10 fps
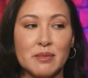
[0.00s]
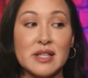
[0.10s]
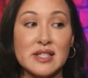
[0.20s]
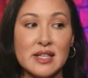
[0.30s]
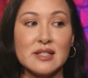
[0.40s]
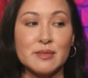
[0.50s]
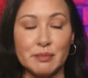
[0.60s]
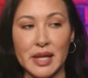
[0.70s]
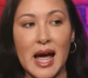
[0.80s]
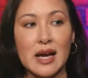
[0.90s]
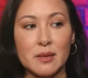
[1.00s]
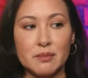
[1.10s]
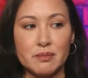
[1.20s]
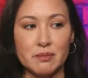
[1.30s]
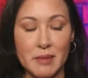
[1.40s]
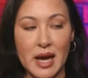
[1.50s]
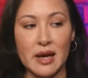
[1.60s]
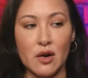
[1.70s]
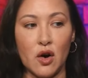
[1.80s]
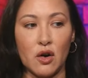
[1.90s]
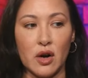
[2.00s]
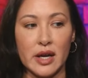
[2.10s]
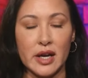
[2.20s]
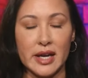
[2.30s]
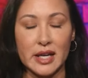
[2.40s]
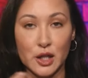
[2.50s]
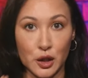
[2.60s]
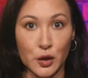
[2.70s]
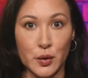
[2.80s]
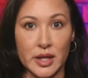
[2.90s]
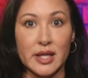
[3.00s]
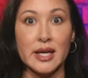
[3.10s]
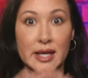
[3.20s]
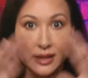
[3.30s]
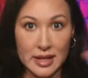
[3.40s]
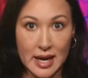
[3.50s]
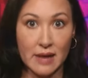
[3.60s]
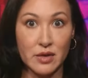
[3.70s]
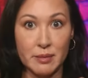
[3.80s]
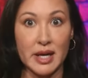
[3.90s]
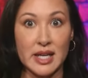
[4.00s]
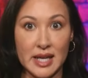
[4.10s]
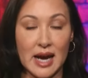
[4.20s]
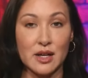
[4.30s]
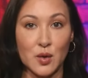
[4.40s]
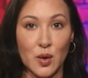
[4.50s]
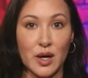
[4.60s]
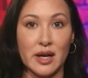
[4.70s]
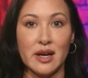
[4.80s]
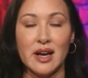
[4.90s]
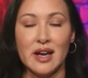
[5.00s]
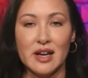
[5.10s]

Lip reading: but since black men are included in the everybody category,